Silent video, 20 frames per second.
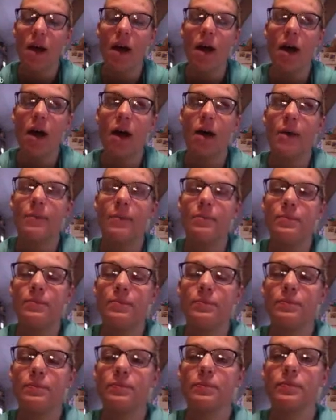Um,
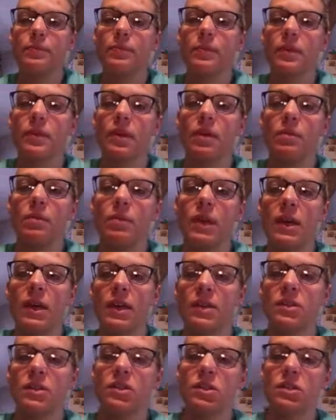
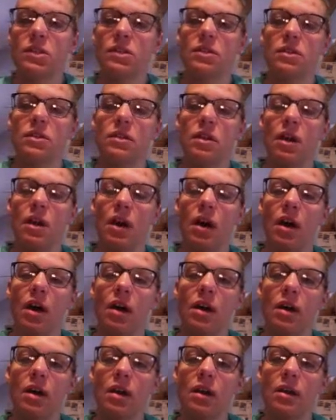because uh,